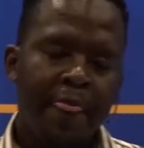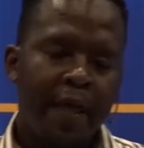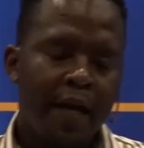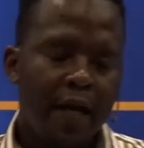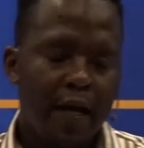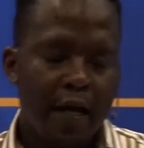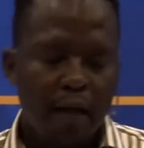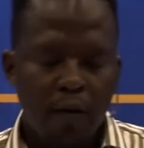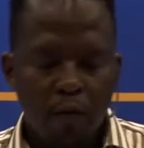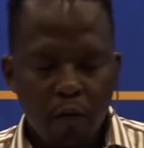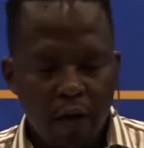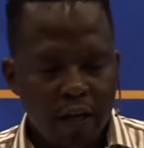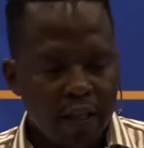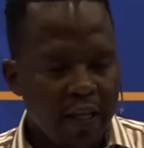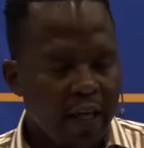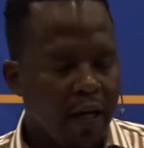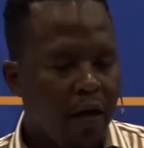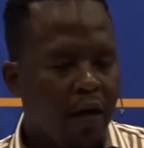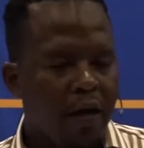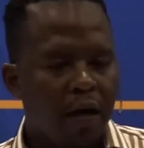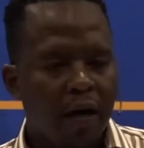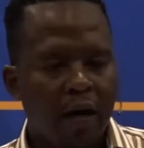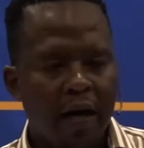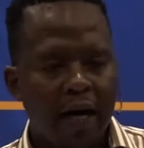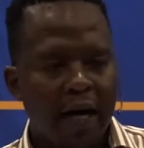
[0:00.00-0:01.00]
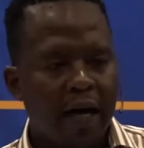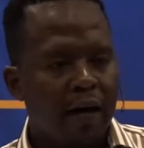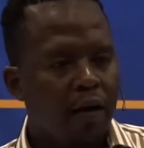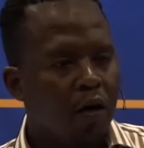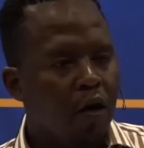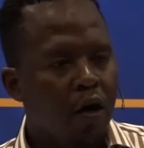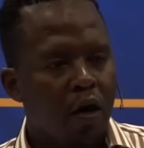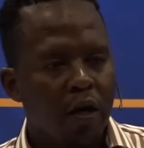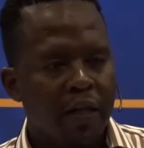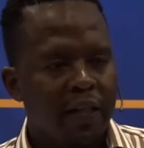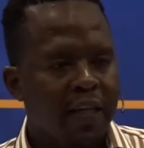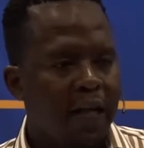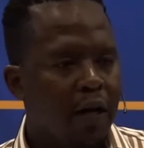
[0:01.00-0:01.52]
they are, how
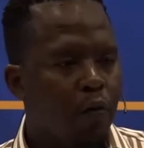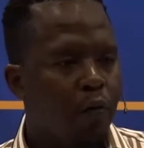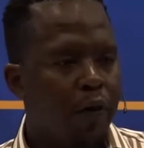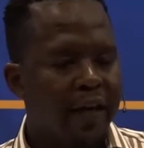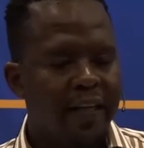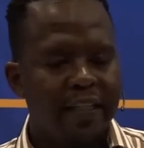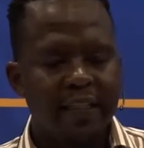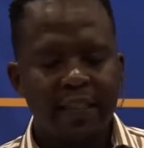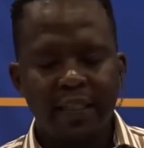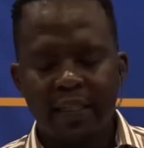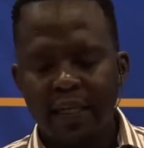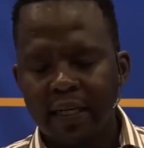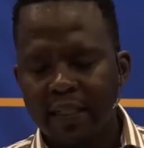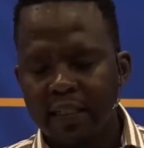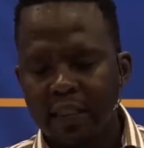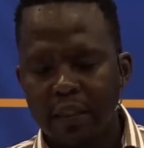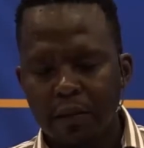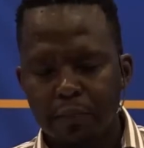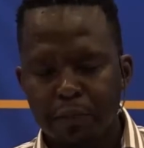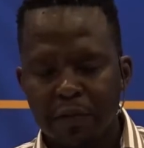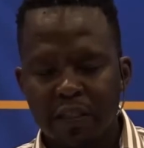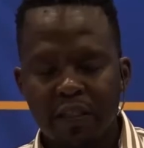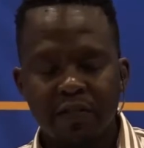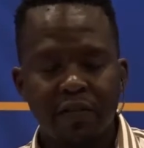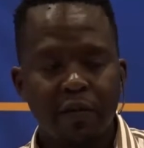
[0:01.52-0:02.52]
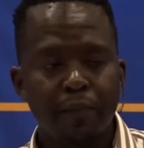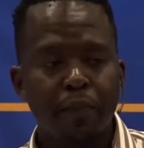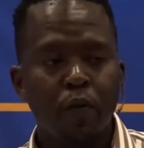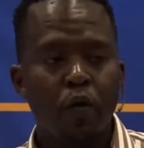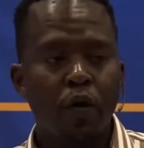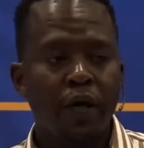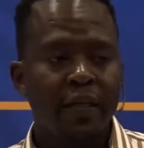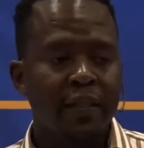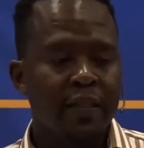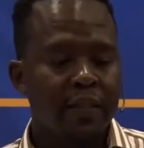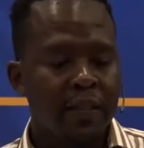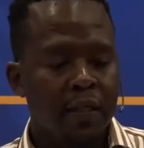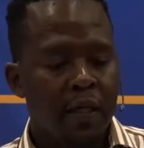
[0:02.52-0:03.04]
long they're waiting at specific
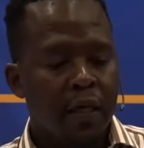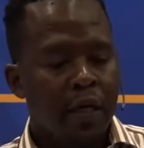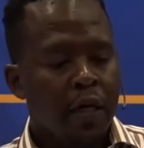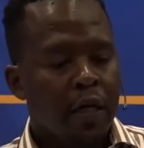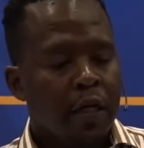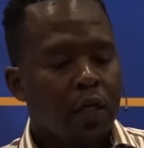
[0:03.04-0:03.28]
points.